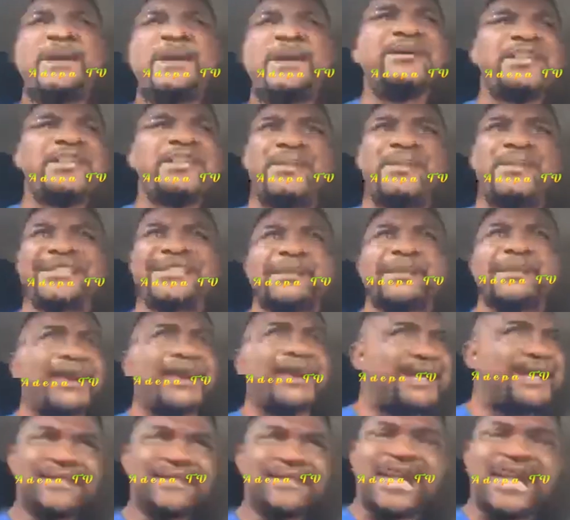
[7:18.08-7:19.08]
a, it doesn't
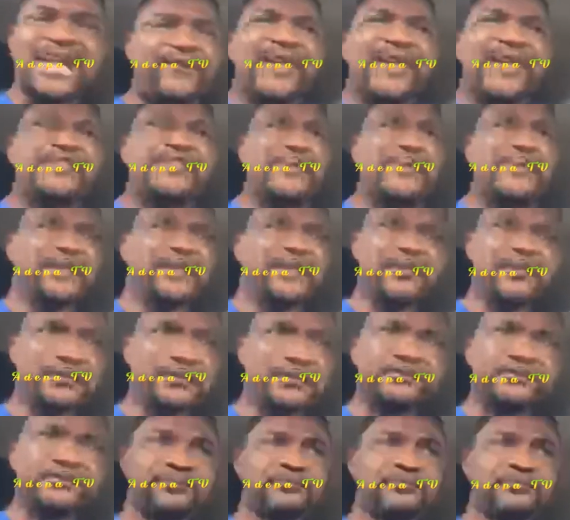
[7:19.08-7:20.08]
affect me.
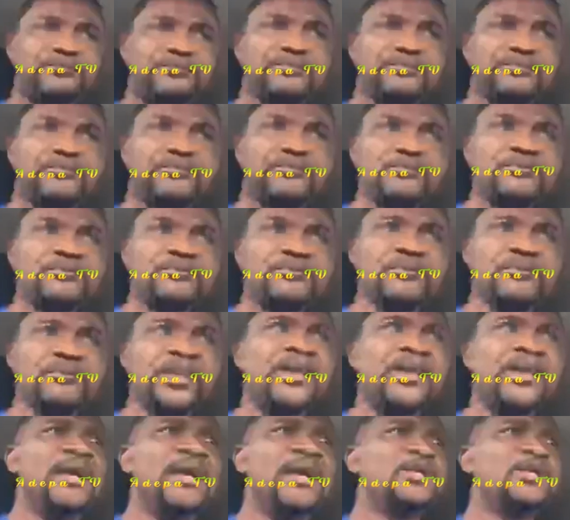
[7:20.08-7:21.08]
You
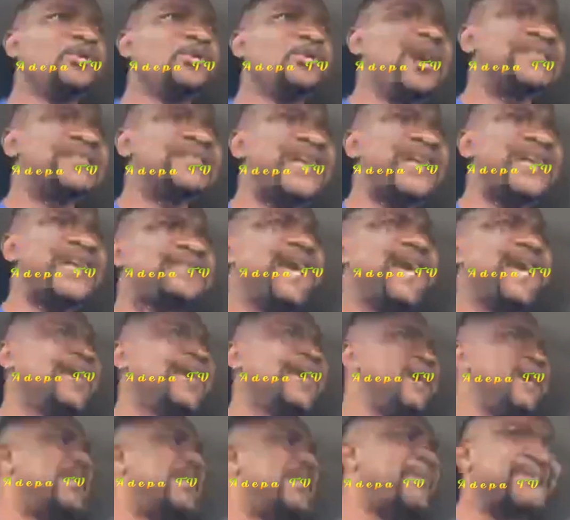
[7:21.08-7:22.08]
can say na
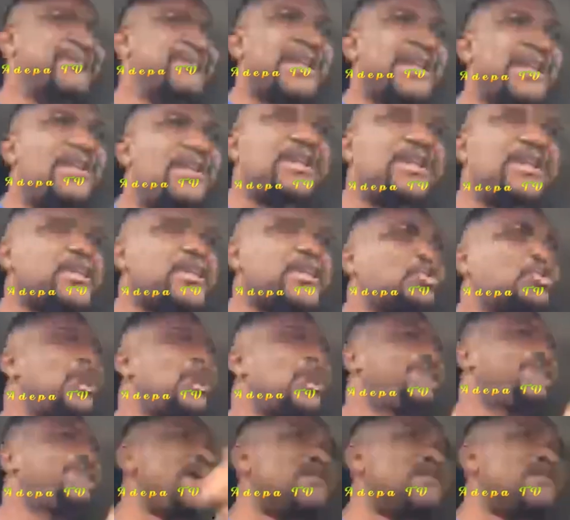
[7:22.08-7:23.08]
Mr. Logic destroy Afia
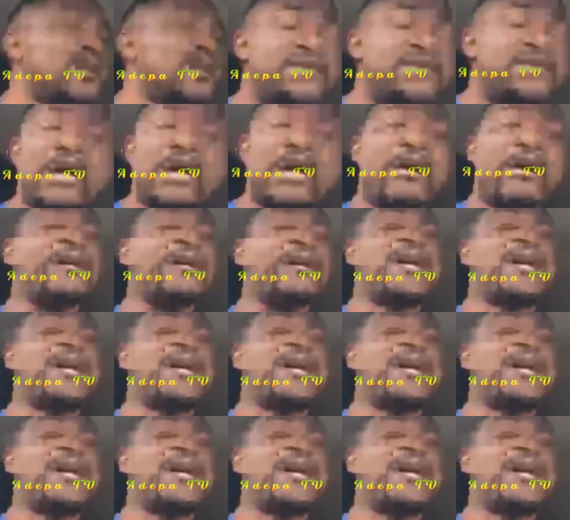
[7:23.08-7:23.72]
Schwarzenegger. Wa me ka sem cho.